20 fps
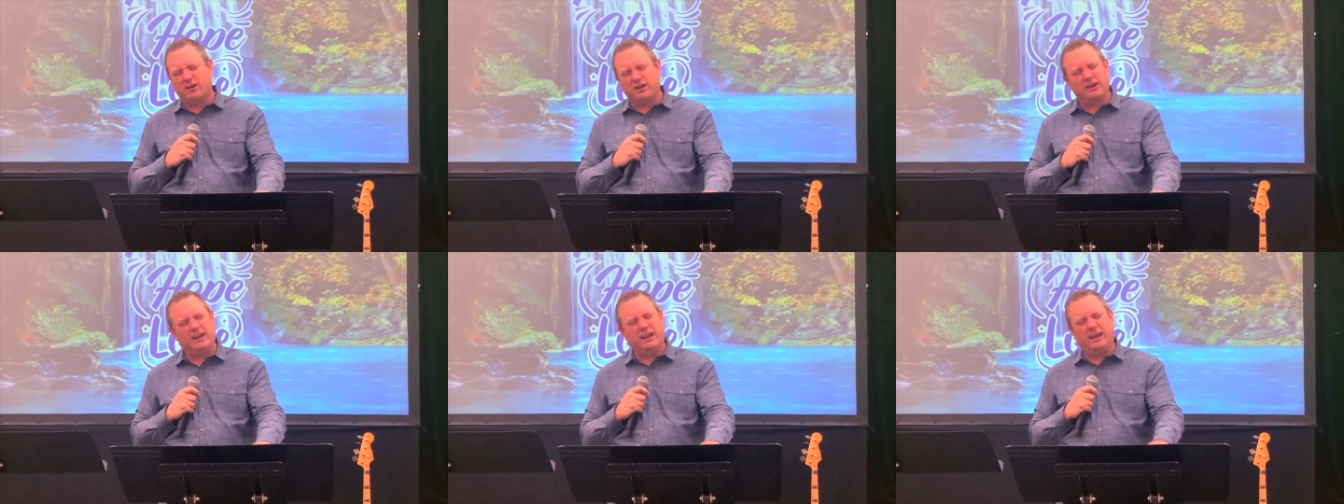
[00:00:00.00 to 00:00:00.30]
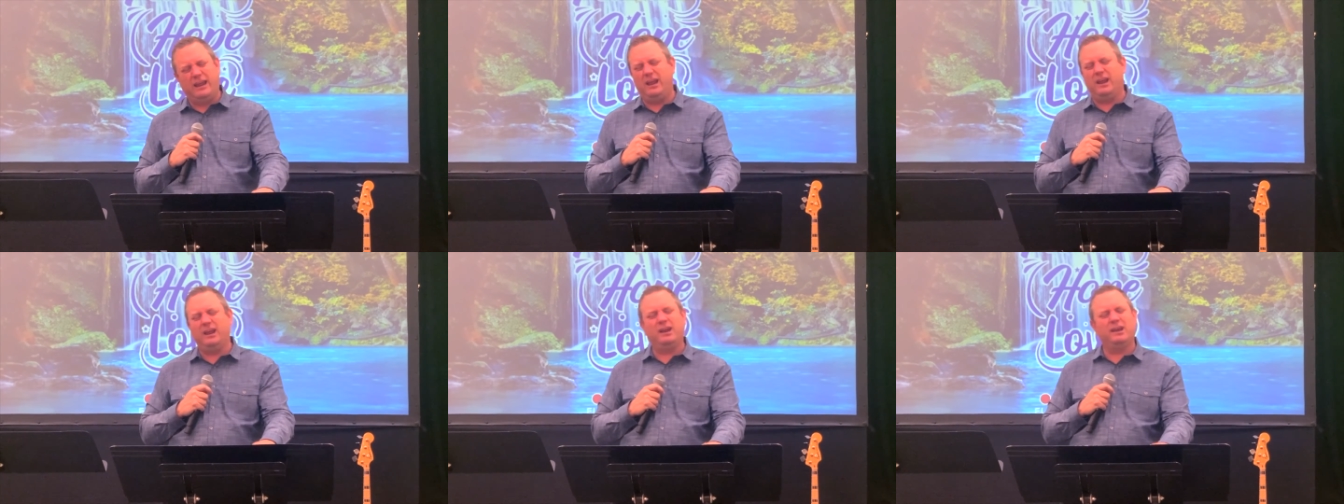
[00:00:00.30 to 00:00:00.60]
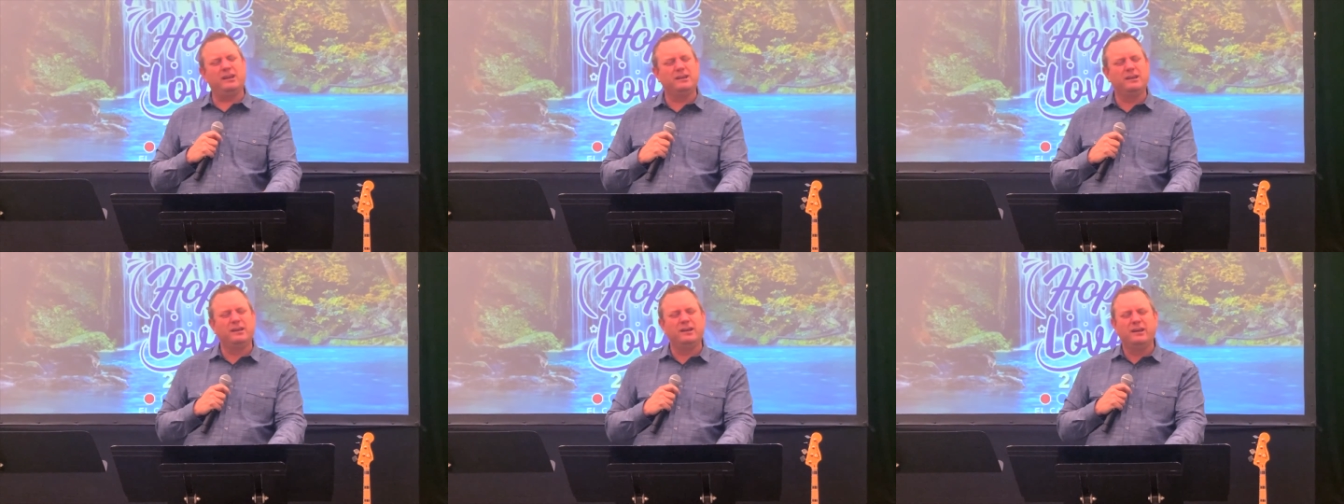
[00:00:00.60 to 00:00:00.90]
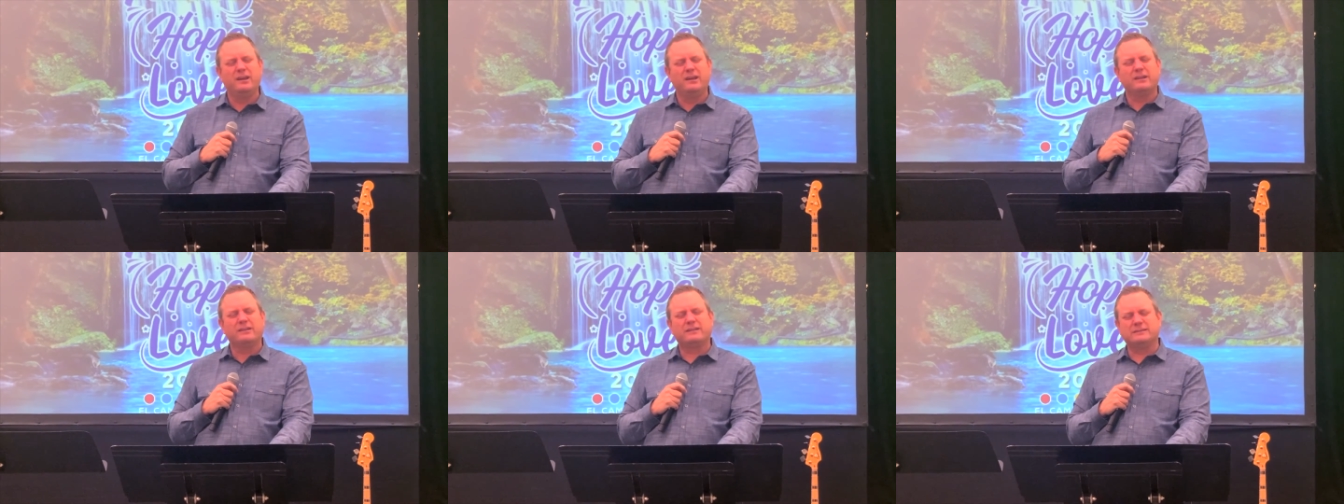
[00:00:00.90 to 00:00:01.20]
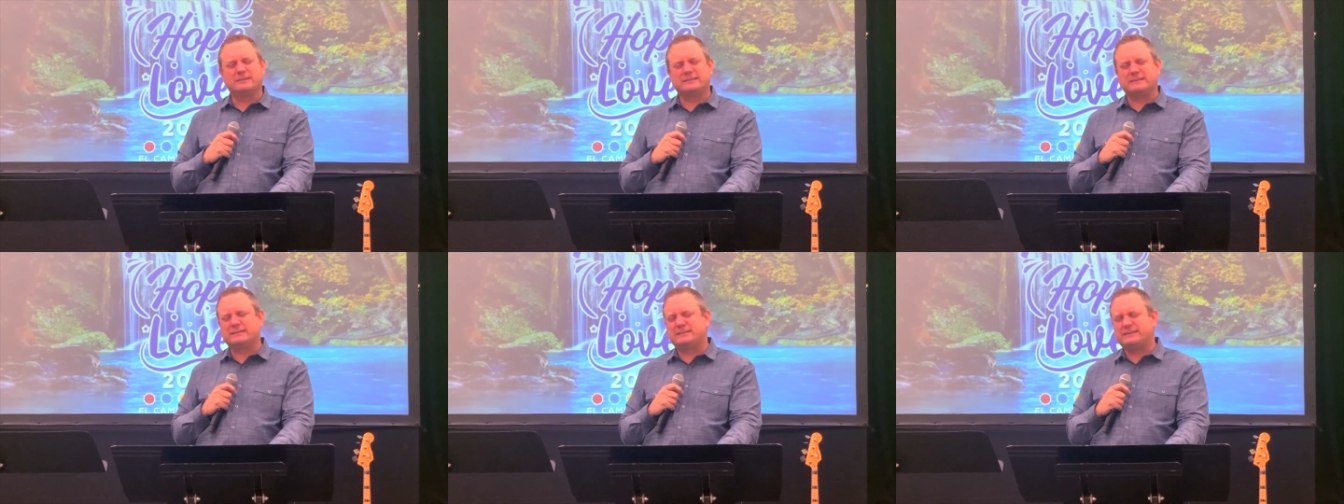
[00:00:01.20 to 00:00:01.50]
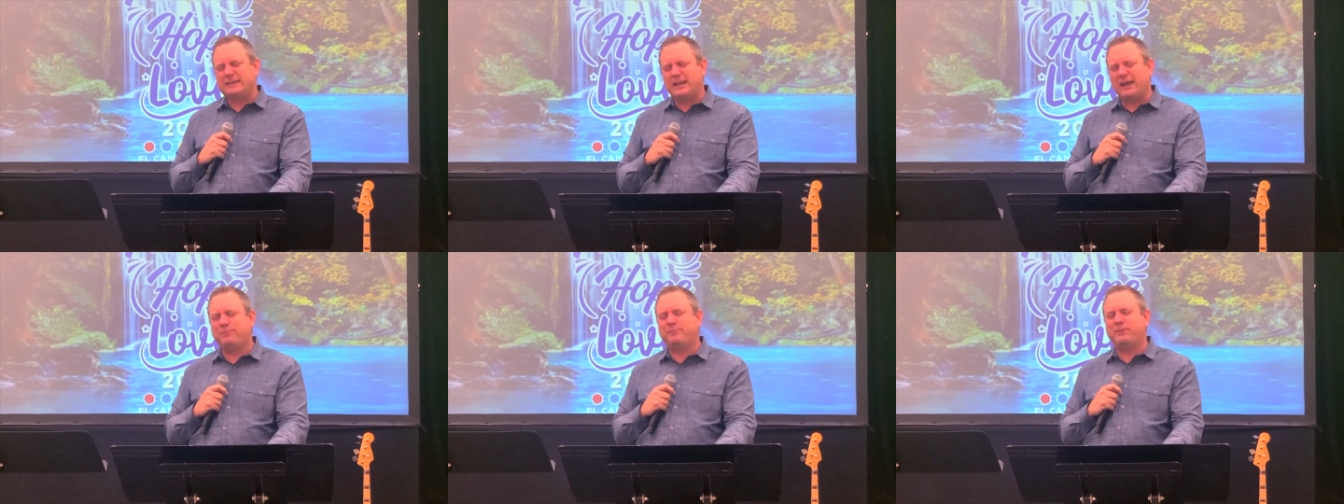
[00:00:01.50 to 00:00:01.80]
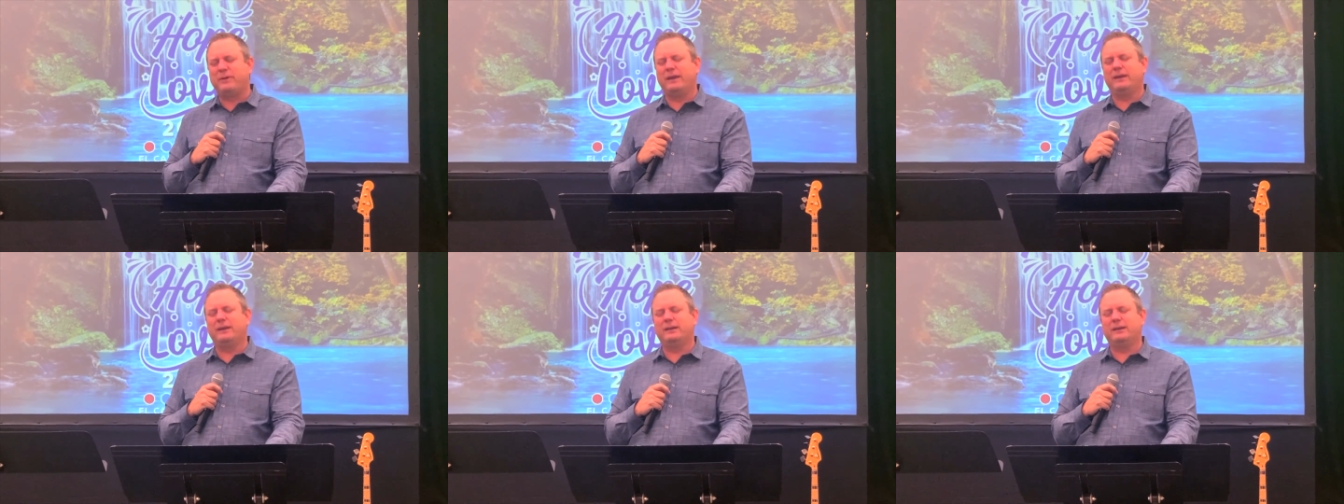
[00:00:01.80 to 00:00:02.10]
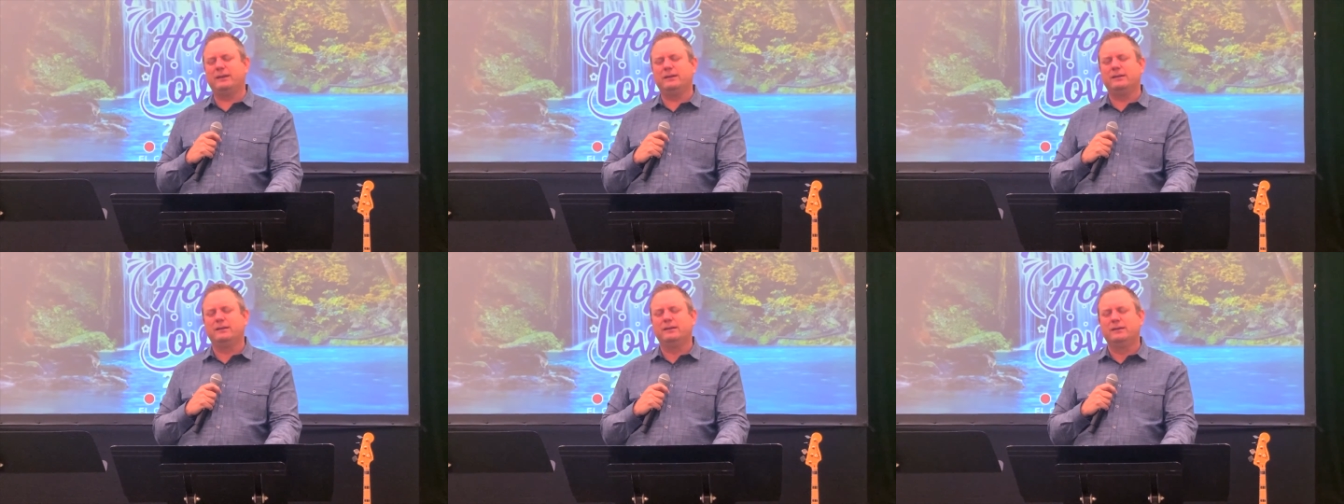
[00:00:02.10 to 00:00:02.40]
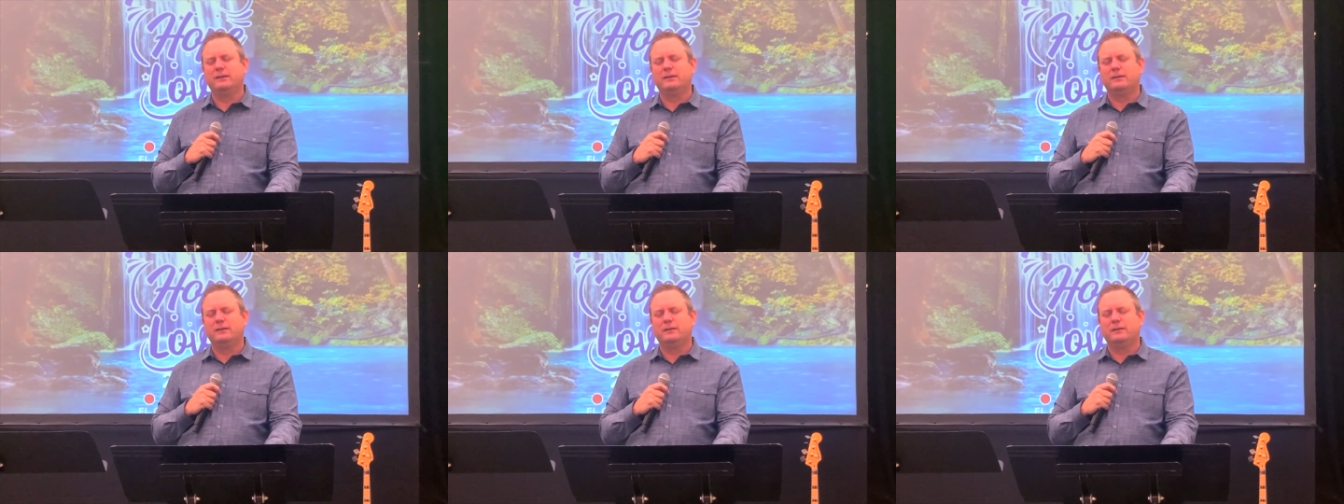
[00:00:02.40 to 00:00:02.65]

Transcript: your need to step in